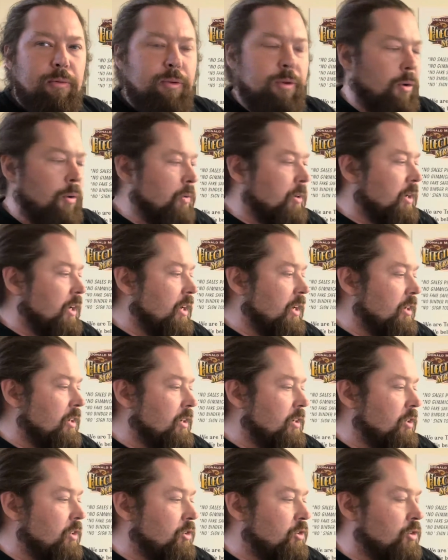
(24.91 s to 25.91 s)
don't get
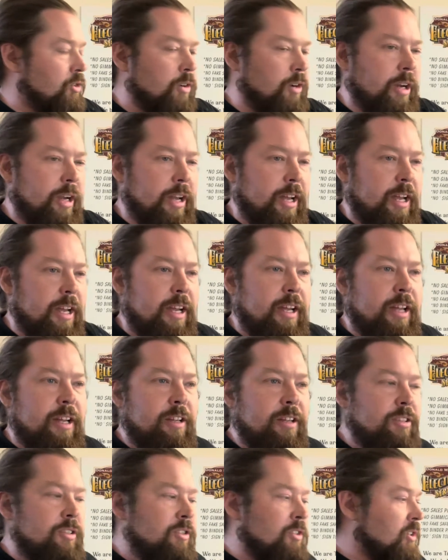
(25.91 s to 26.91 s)
into the
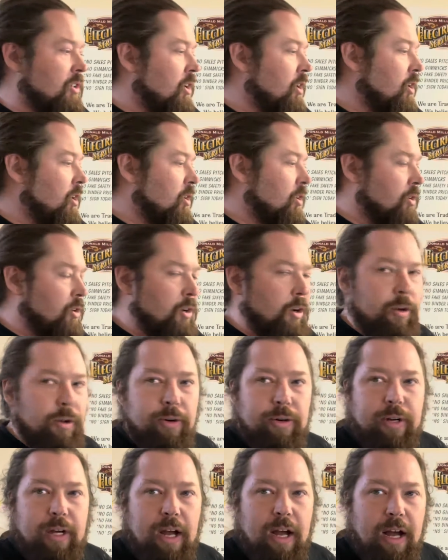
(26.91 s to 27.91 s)
trades, go to
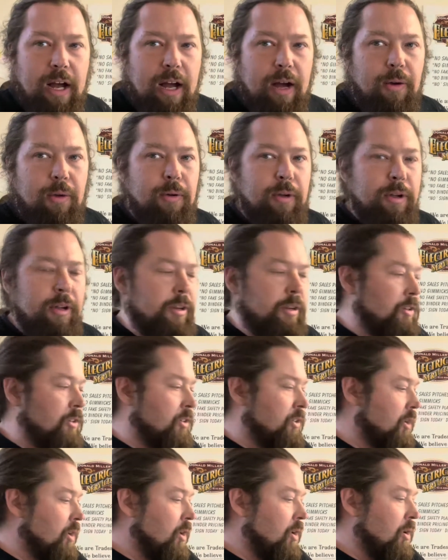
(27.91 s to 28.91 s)
college,